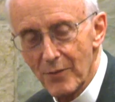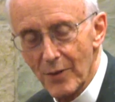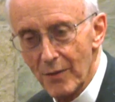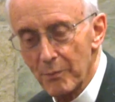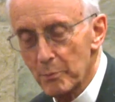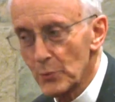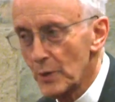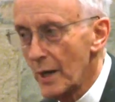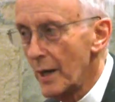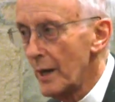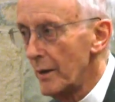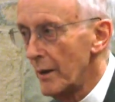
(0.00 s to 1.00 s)
of
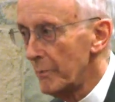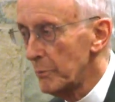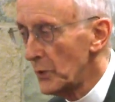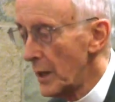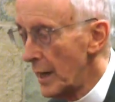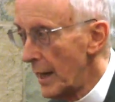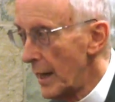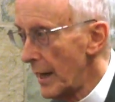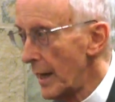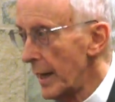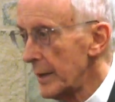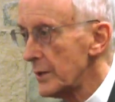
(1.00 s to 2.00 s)
prayer,
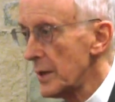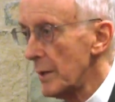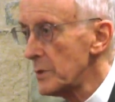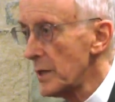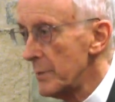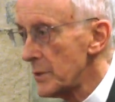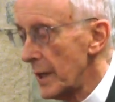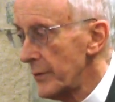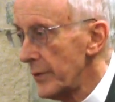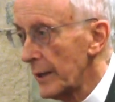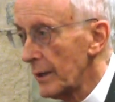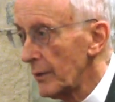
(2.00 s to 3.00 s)
and sometimes I
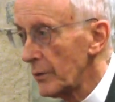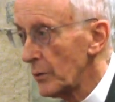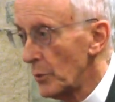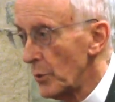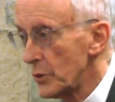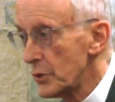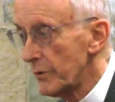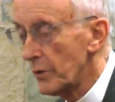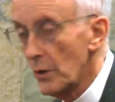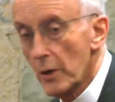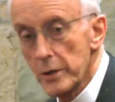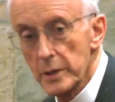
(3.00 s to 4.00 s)
think thoughts of
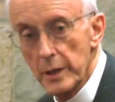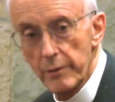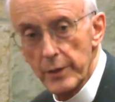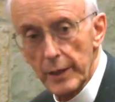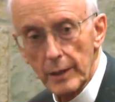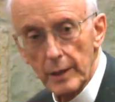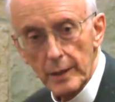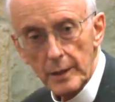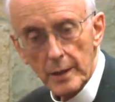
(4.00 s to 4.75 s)
God and everything,